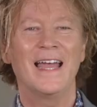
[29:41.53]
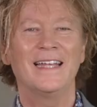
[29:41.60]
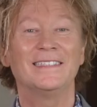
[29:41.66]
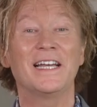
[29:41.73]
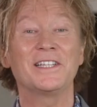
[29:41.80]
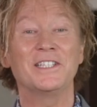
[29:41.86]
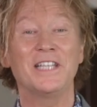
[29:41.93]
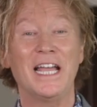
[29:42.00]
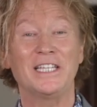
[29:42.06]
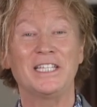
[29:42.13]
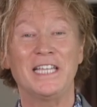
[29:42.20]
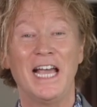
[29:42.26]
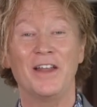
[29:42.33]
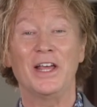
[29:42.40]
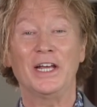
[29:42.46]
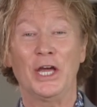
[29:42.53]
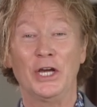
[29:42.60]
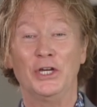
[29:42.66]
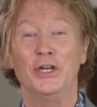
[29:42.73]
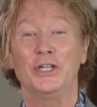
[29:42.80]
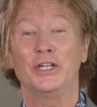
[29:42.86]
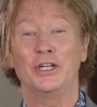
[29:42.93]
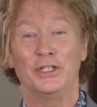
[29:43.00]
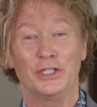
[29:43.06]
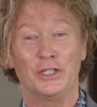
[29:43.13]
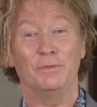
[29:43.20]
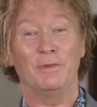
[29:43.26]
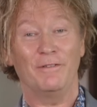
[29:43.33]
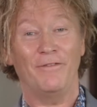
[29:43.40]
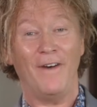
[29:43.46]
doesn't that sound like a good
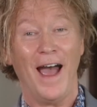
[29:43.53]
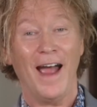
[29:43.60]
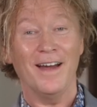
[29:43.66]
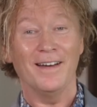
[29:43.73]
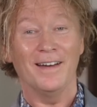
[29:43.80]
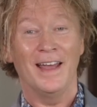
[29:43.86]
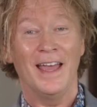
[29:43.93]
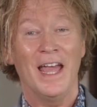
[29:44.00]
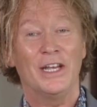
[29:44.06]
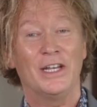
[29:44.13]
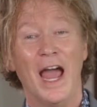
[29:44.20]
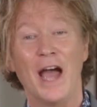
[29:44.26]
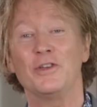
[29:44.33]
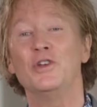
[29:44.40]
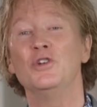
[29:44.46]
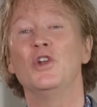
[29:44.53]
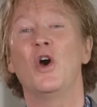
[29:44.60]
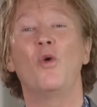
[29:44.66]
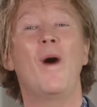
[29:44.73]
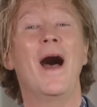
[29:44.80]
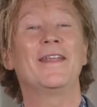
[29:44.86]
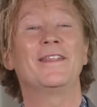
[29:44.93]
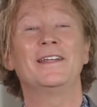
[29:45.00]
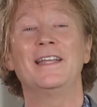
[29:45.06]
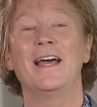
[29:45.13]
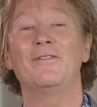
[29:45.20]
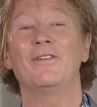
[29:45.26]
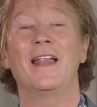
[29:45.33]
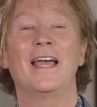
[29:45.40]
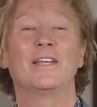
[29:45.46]
consuming fire? Now you know why the
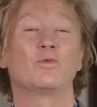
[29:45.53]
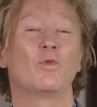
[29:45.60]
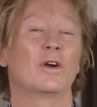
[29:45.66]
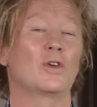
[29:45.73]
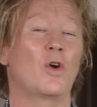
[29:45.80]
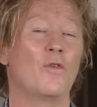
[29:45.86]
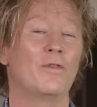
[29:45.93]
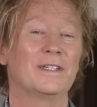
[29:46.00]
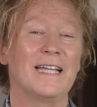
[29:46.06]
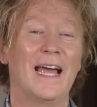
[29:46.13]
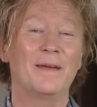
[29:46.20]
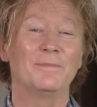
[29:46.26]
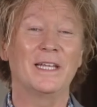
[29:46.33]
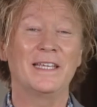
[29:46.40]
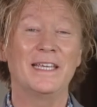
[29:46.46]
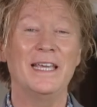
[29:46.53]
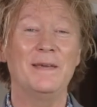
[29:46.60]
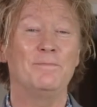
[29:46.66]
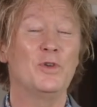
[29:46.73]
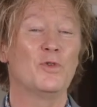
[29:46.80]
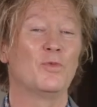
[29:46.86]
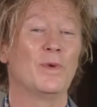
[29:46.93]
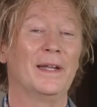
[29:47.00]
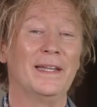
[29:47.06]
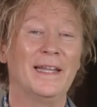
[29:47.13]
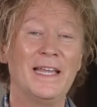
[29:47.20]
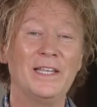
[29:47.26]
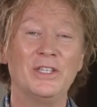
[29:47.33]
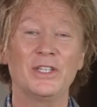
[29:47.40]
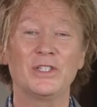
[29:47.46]
devil has worked overtime to keep you
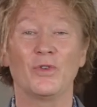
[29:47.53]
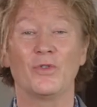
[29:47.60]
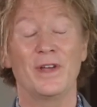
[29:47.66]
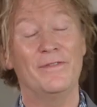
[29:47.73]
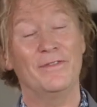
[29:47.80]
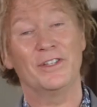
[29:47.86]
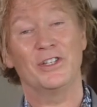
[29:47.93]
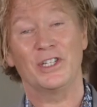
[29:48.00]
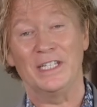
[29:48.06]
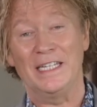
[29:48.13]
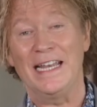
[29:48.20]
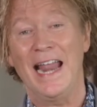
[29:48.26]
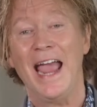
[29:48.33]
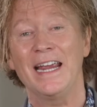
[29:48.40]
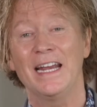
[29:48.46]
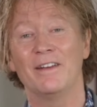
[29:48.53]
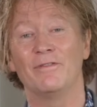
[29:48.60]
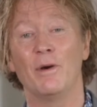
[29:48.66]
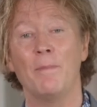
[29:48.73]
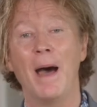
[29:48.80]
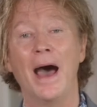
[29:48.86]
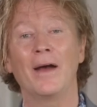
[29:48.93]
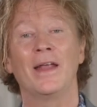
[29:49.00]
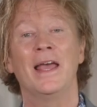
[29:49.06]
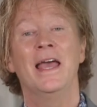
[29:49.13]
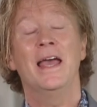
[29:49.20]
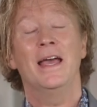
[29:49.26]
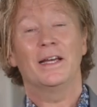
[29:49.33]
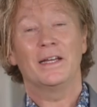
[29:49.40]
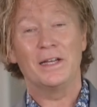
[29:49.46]
religious or even just negative about
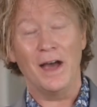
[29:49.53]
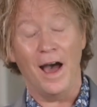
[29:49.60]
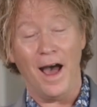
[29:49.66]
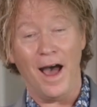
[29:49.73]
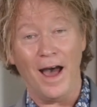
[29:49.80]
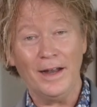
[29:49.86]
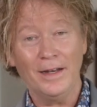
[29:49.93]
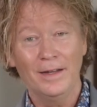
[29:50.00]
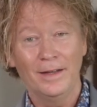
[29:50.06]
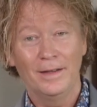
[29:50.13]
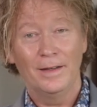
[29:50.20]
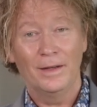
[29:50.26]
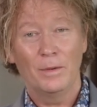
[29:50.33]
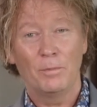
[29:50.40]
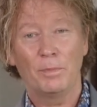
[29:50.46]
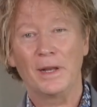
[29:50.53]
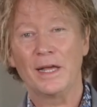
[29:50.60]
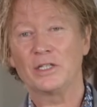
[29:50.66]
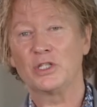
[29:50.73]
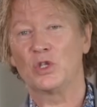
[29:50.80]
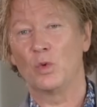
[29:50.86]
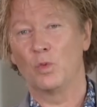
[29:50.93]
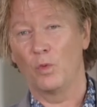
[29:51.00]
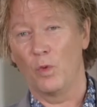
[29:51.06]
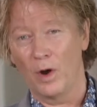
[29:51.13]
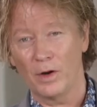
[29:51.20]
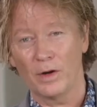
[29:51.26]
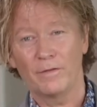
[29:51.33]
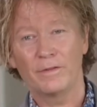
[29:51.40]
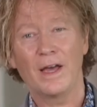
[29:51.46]
God plus the
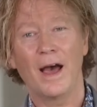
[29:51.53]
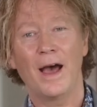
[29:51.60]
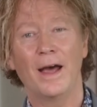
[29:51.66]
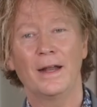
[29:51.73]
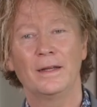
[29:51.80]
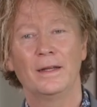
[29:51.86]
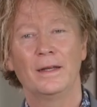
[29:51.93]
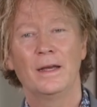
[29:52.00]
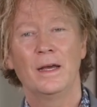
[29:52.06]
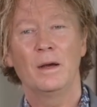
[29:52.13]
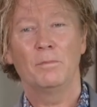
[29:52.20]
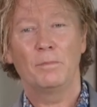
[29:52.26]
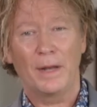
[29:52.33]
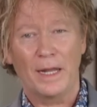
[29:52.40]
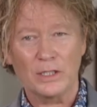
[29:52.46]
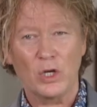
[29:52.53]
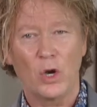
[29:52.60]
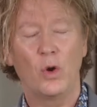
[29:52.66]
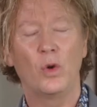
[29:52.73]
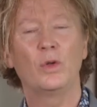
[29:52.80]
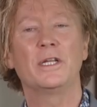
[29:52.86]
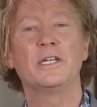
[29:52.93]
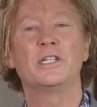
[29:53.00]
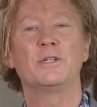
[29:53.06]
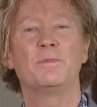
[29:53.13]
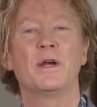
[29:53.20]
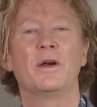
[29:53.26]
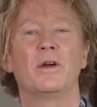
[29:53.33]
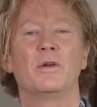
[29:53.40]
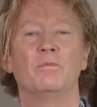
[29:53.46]
Word of God plus Holy
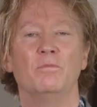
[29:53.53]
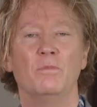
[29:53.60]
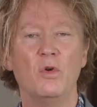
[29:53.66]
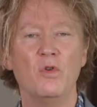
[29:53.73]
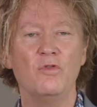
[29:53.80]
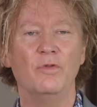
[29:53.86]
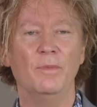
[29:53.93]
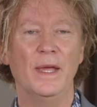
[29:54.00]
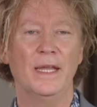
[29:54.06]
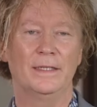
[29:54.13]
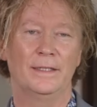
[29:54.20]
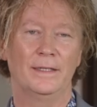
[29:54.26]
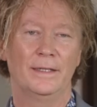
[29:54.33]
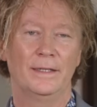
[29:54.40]
Spirit movement.